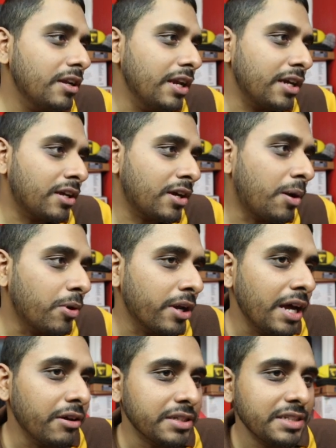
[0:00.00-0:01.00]
Like, come
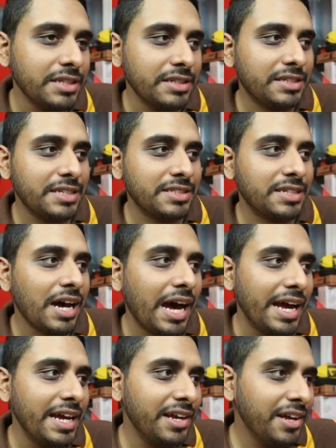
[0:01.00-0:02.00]
on now, this
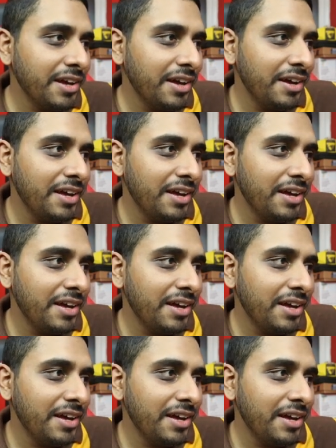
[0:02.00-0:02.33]
guy